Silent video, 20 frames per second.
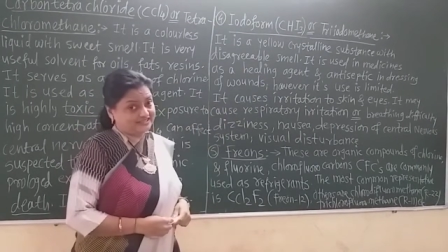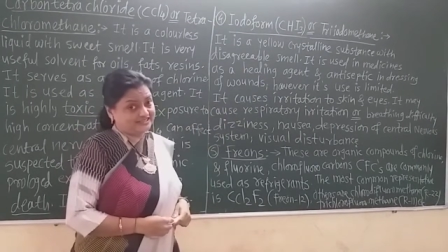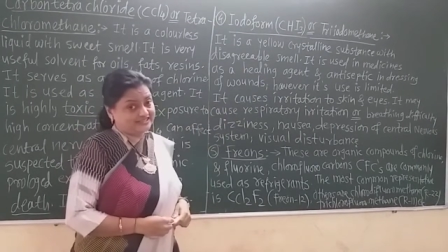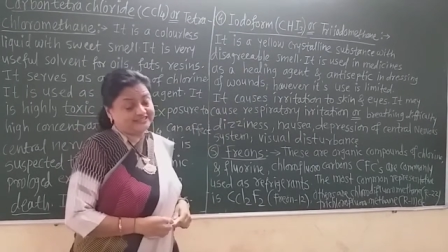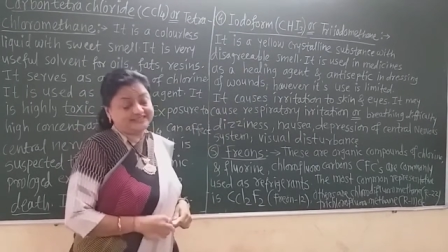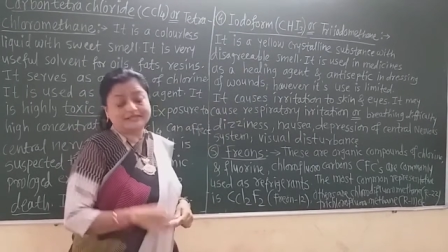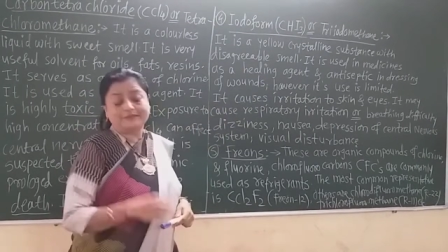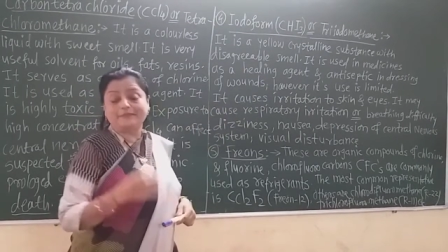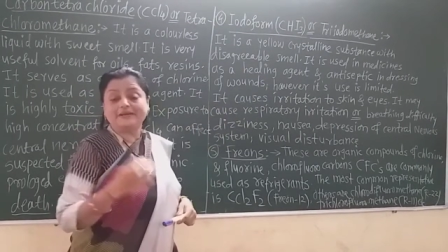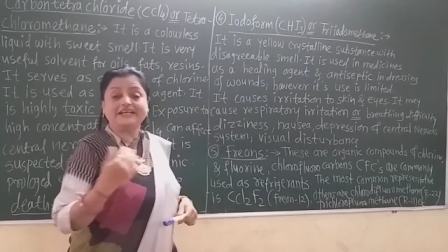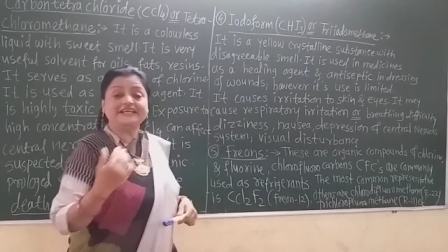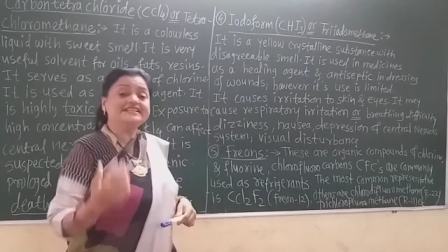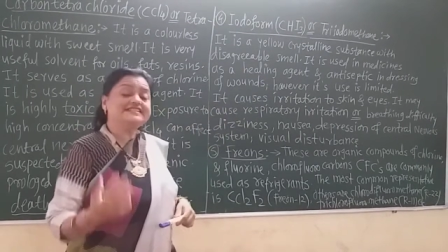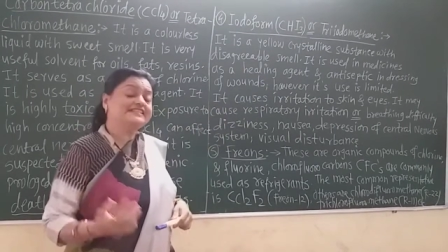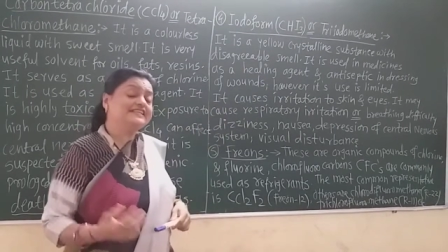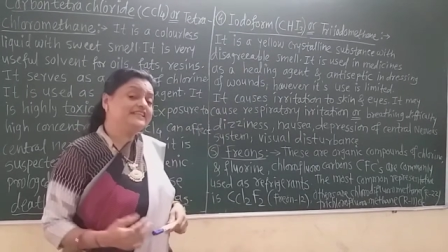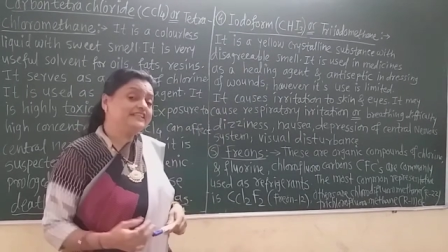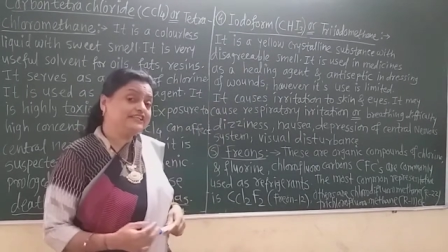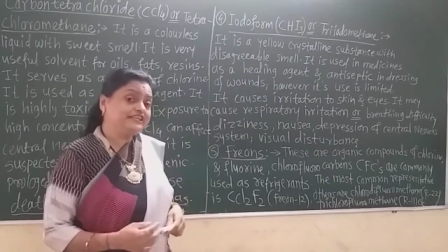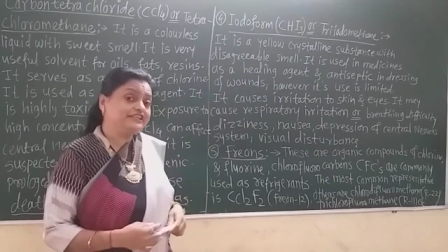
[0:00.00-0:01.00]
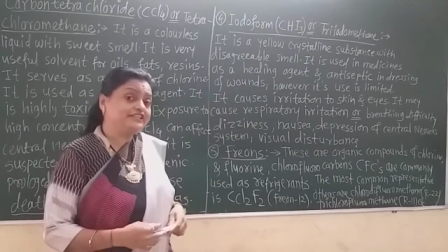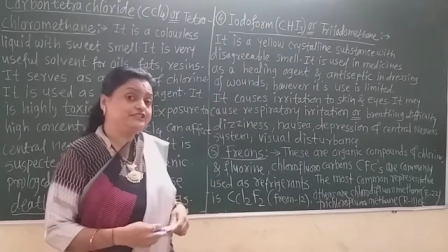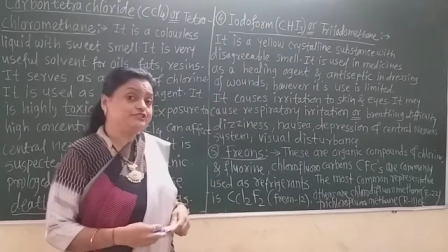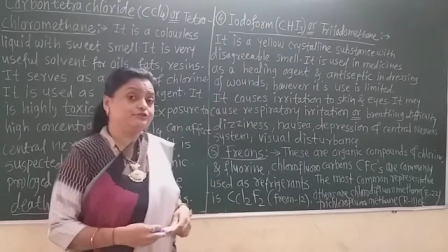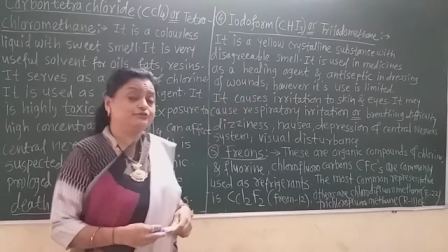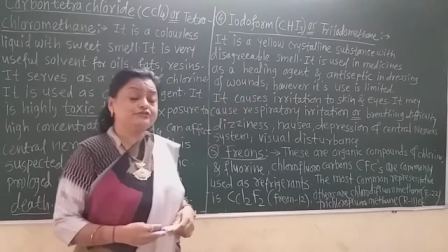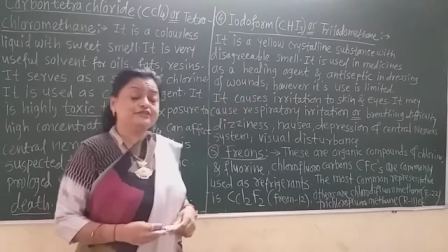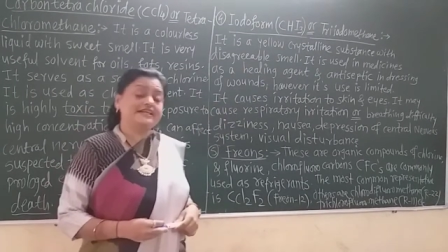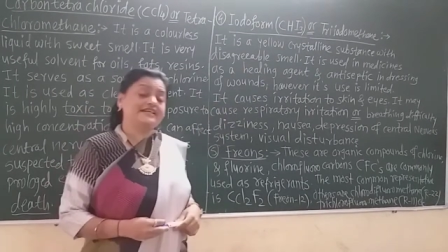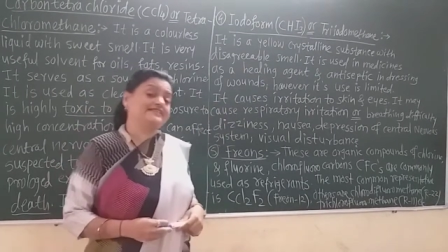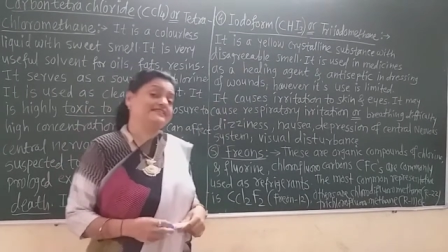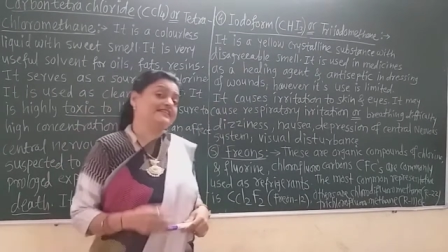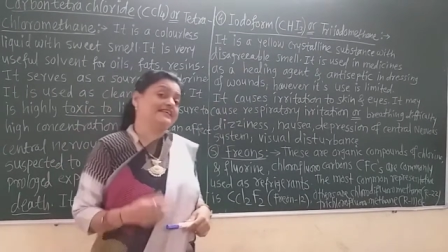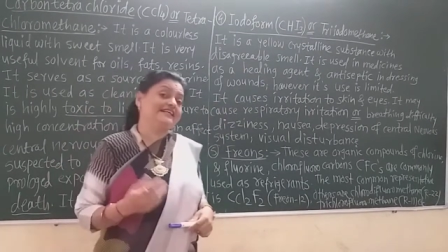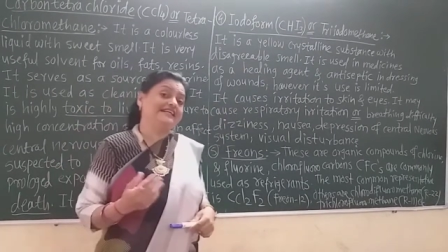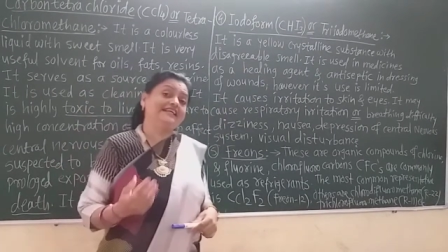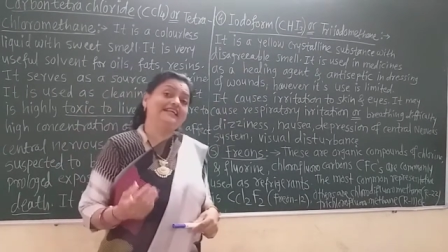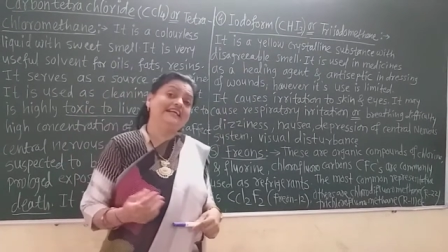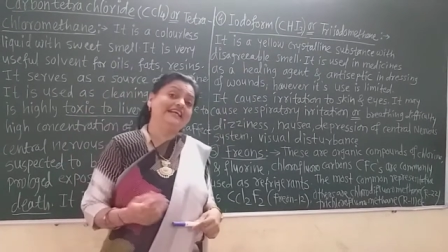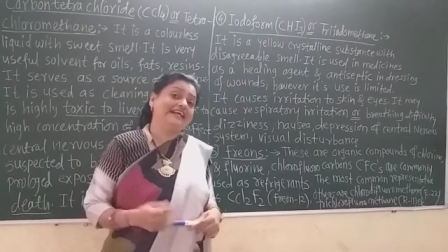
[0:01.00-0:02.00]
In the medicine, it is used as the
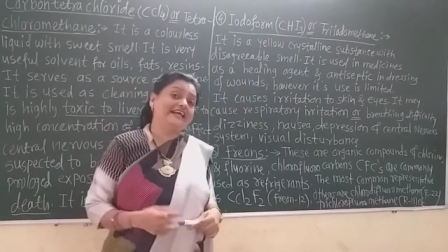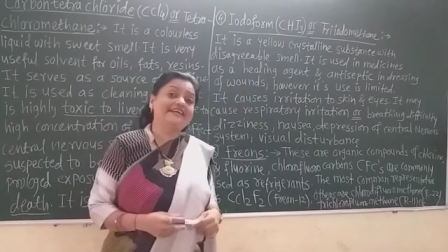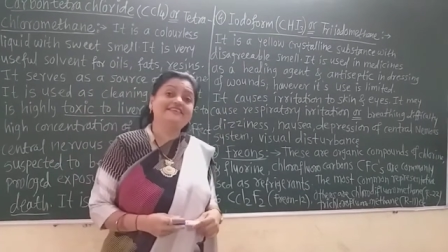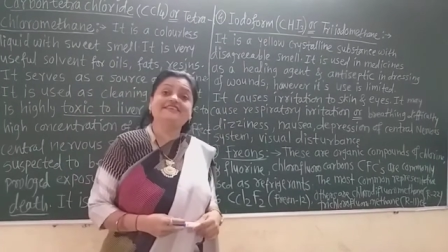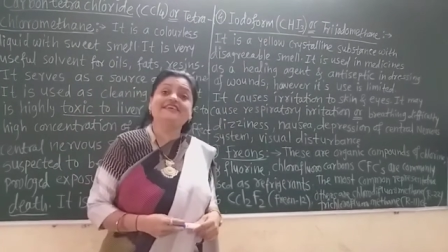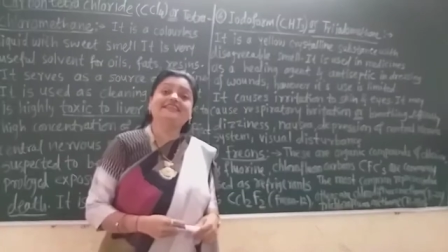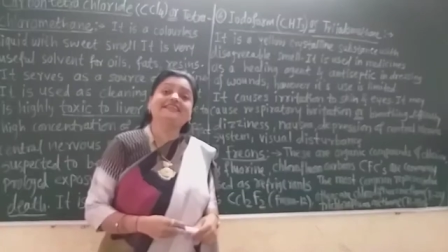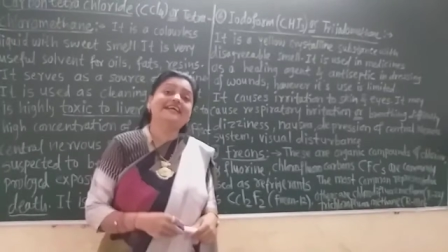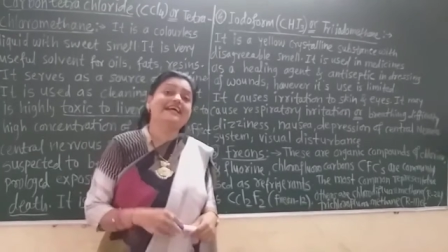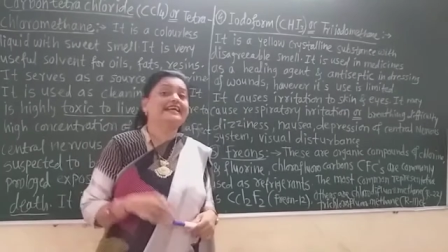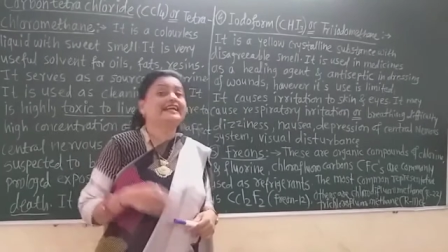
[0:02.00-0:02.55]
healing agent and